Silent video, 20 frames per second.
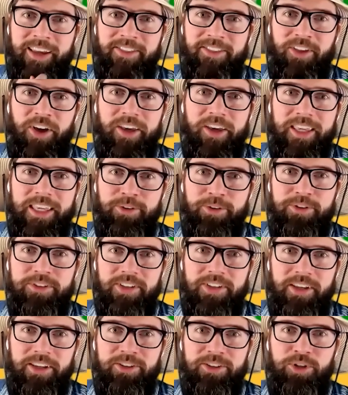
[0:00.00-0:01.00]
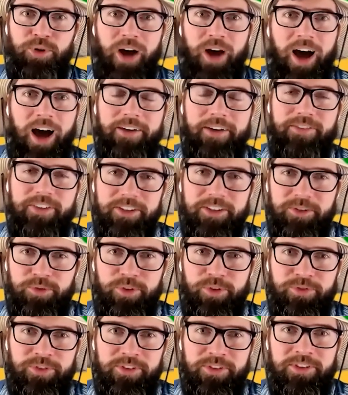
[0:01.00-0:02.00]
I thought he was like too obvious
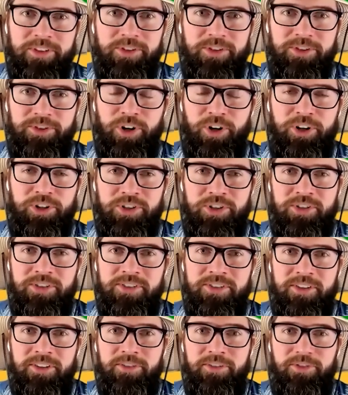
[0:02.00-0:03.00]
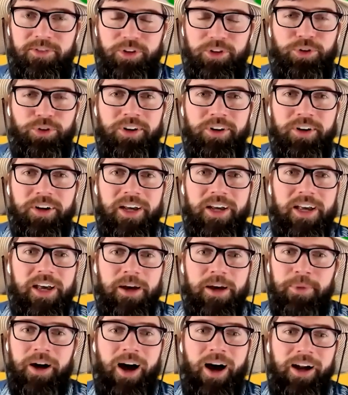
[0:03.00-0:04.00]
with his instructions to the viewer.
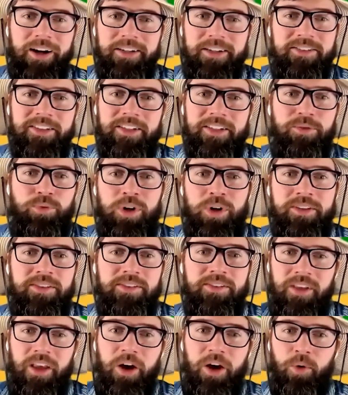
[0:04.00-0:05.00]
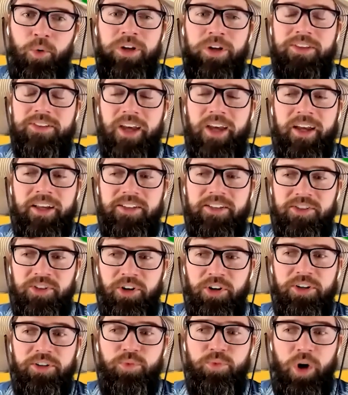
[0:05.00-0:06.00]
But honestly, once I
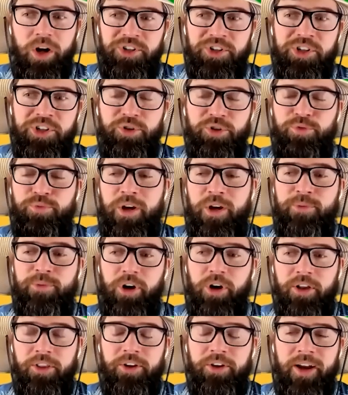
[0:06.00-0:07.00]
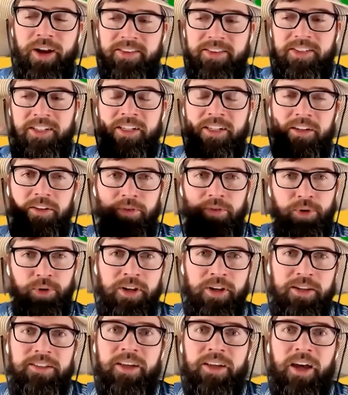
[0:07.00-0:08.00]
started watching it with my brother and seeing it through
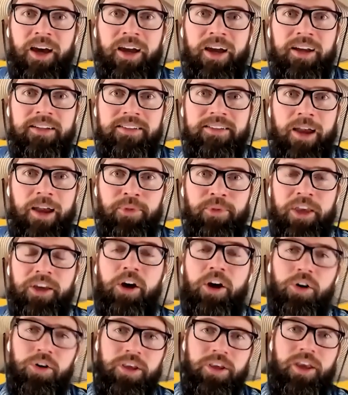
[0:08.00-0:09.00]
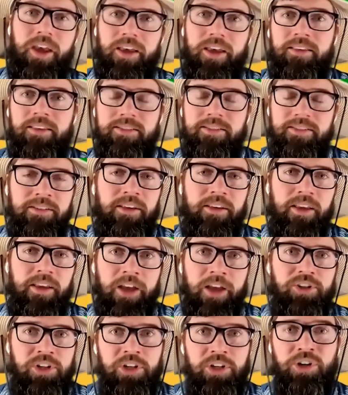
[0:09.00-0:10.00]
his eyes, I'm like, oh yeah, this is
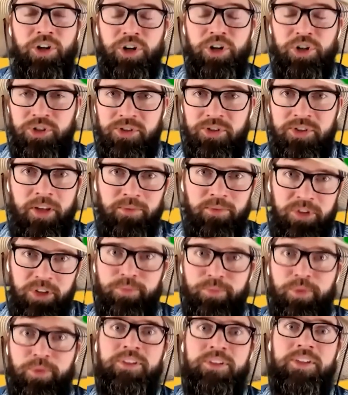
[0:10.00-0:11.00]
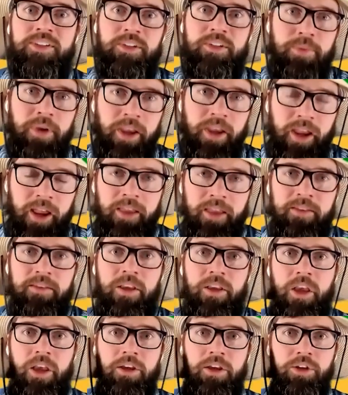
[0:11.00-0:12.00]
actually encourages them to participate
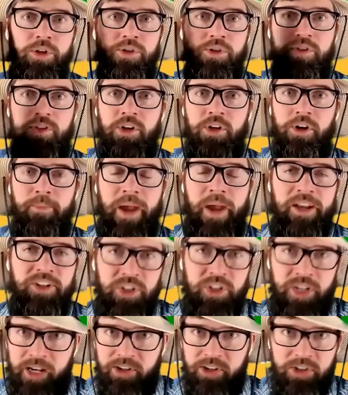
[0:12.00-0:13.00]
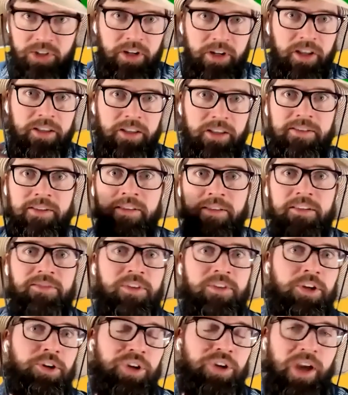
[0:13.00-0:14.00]
and use their imagination and sense of
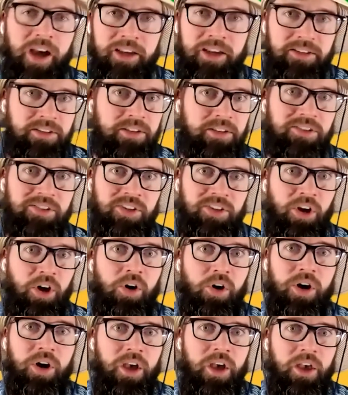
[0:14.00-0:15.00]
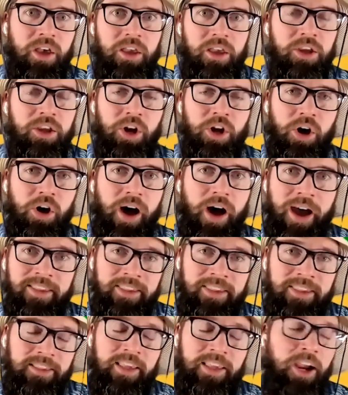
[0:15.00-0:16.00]
curiosity. So, you know, I
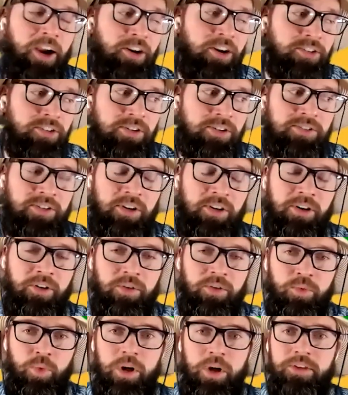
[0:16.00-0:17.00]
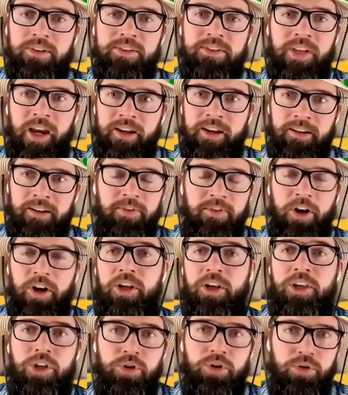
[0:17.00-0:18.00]
think the characters are well designed and
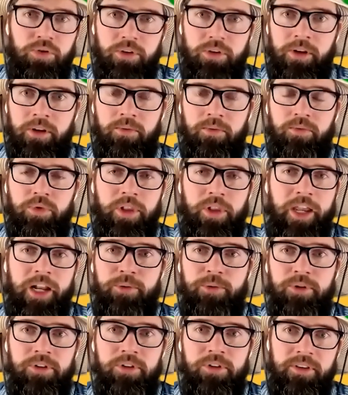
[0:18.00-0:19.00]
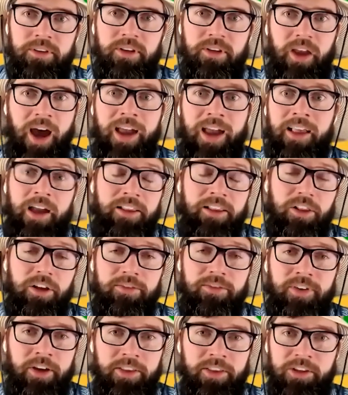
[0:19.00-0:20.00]
very cute and relatable, and I
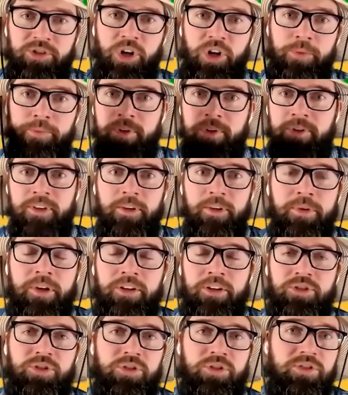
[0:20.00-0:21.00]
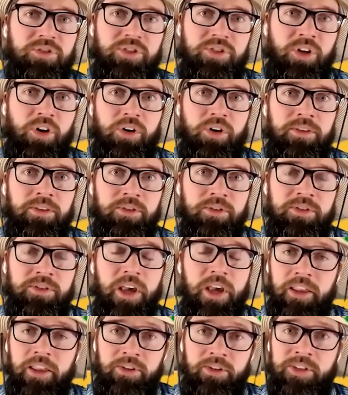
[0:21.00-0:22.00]
love how they jump into the pictures. So there's
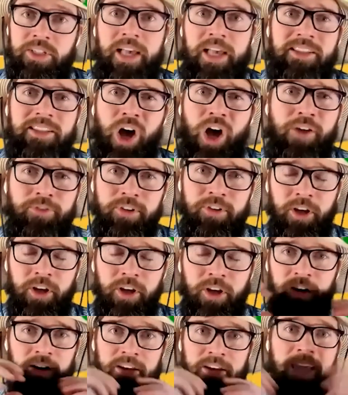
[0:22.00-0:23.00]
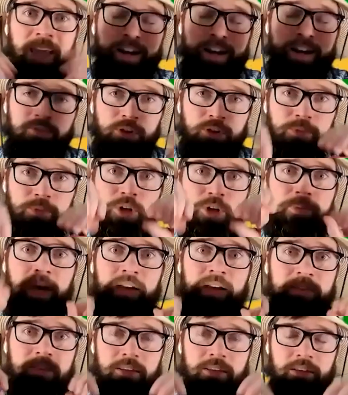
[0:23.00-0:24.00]
a lot to offer there, again, if you peel
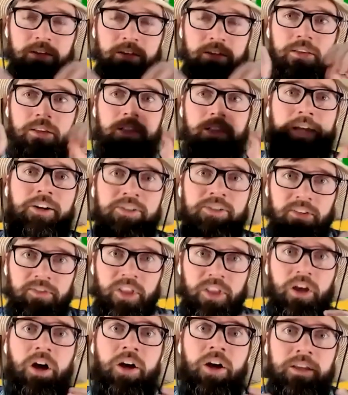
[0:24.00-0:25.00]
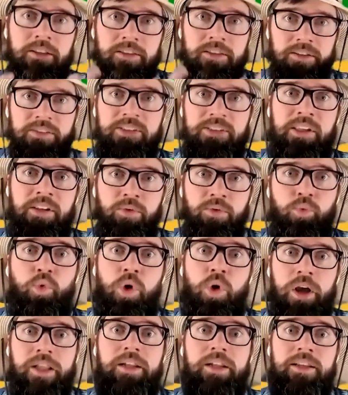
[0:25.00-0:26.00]
back the layers of the onion to see
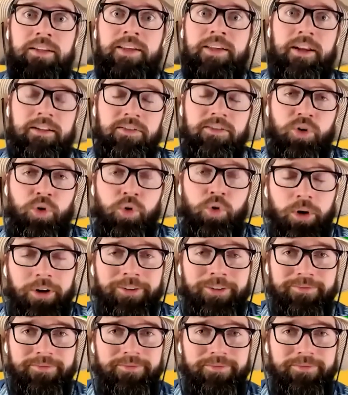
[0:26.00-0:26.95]
what it is at its core.